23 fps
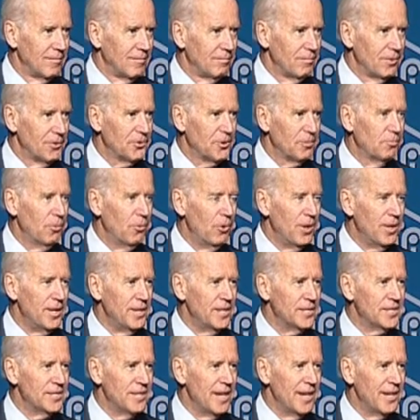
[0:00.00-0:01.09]
But the point
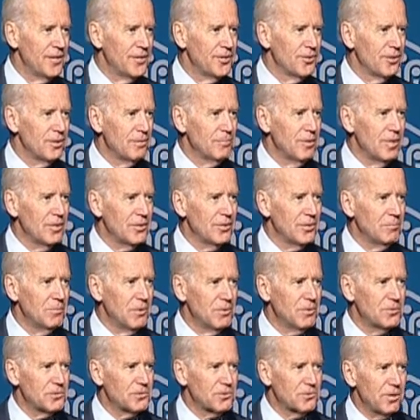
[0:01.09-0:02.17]
is that you're among the
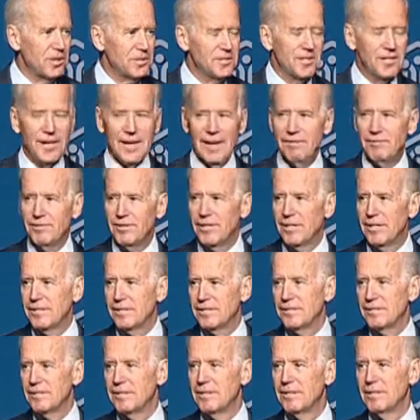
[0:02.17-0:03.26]
most trusted
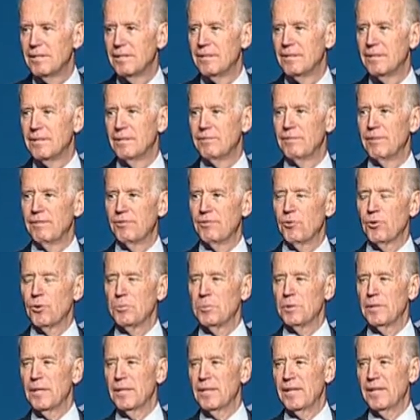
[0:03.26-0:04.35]
advocates of the
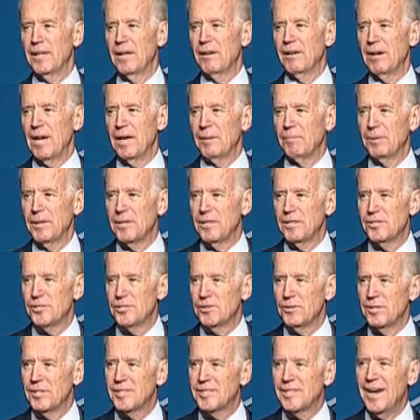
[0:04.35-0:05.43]
Affordable Care Act because
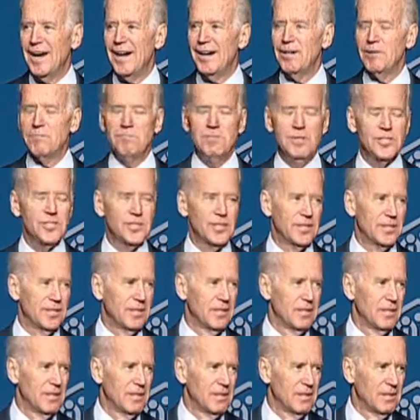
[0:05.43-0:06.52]
your entire mission
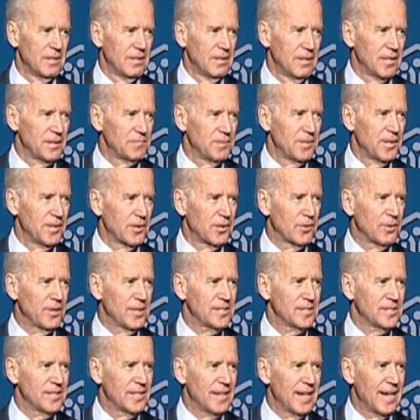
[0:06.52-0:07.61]
has been
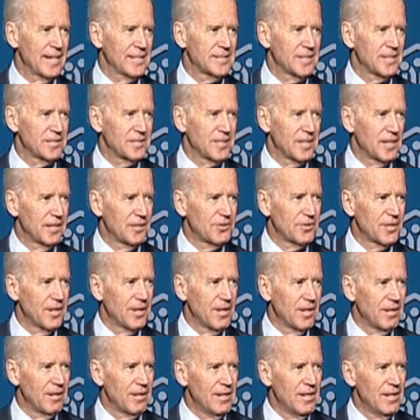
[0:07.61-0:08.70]
increasing access to health
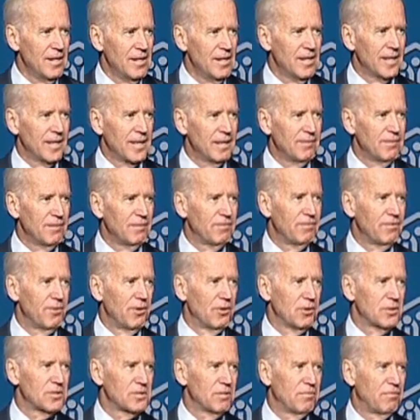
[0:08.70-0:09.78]
care and giving
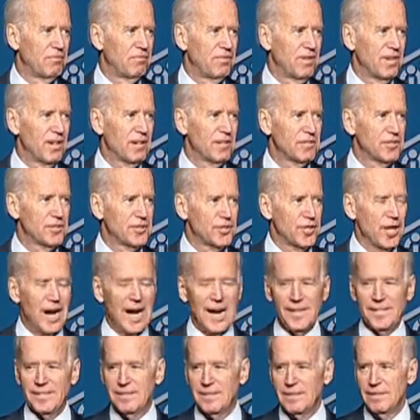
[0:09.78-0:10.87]
folks a fair
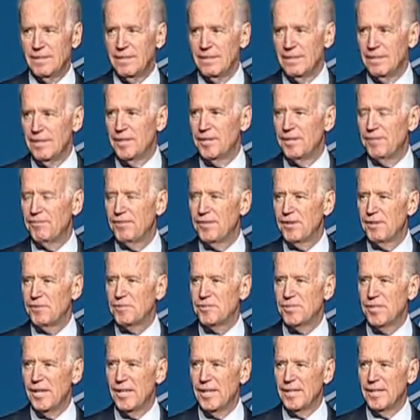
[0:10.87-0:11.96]
shot and a fair
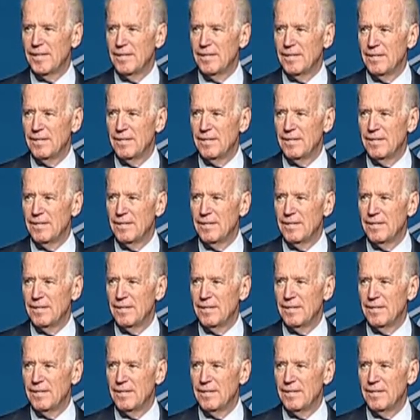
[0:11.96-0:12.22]
shake.